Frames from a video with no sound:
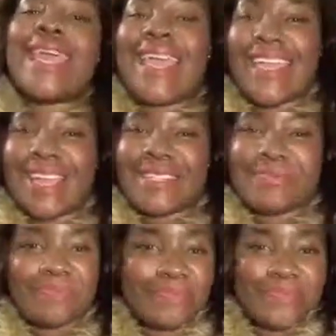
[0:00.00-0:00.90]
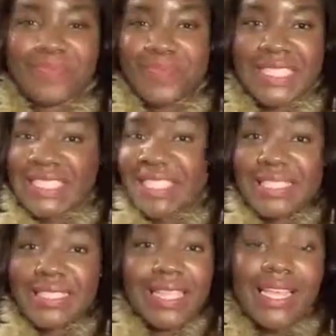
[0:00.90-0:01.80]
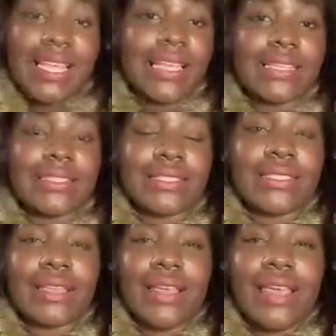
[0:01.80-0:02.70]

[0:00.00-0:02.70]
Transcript: and just thanks